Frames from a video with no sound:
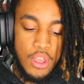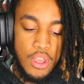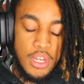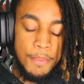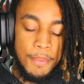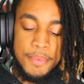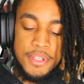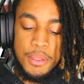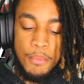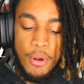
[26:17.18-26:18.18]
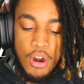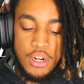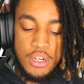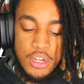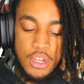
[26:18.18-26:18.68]
They might have missed the mark
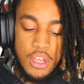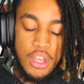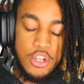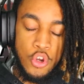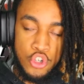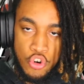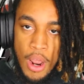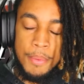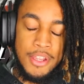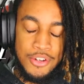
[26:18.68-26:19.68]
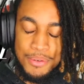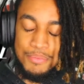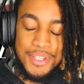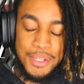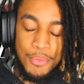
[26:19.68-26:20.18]
or dropped and
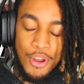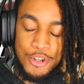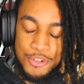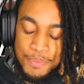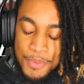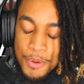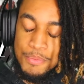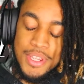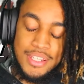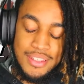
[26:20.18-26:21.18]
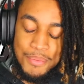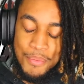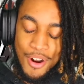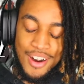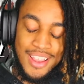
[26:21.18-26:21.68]
missed the
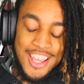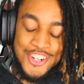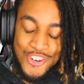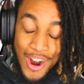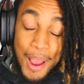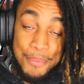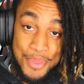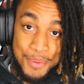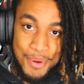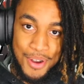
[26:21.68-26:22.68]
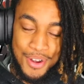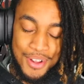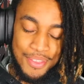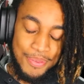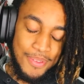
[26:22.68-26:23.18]
mark and dropped the ball